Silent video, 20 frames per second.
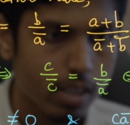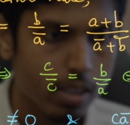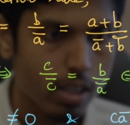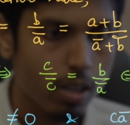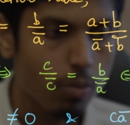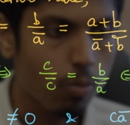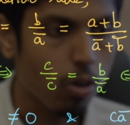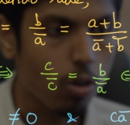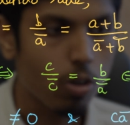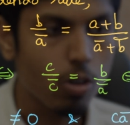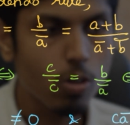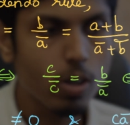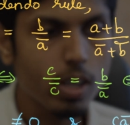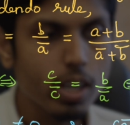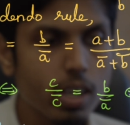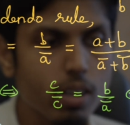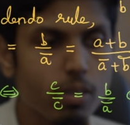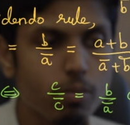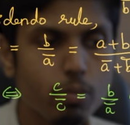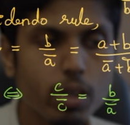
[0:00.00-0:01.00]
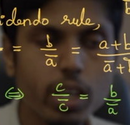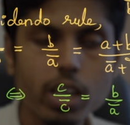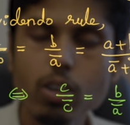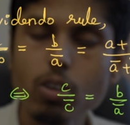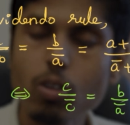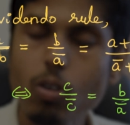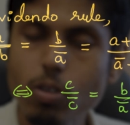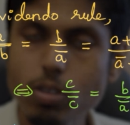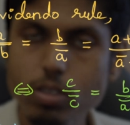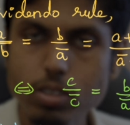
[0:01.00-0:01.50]
The moduli
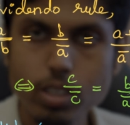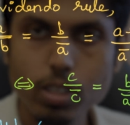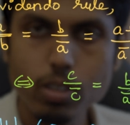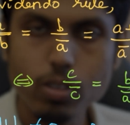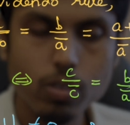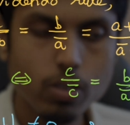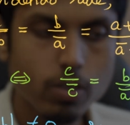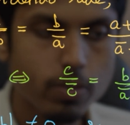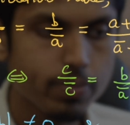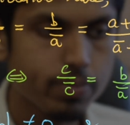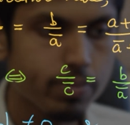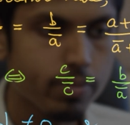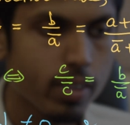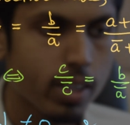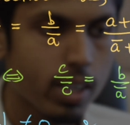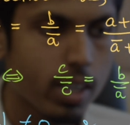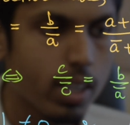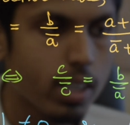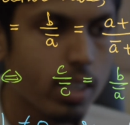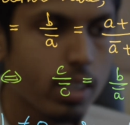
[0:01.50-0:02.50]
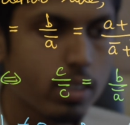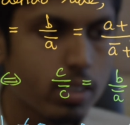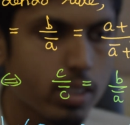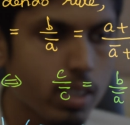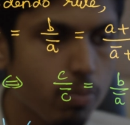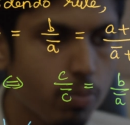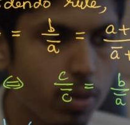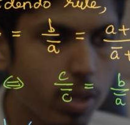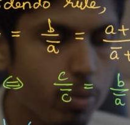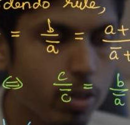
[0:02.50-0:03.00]
being non-zero is
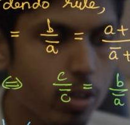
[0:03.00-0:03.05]
simply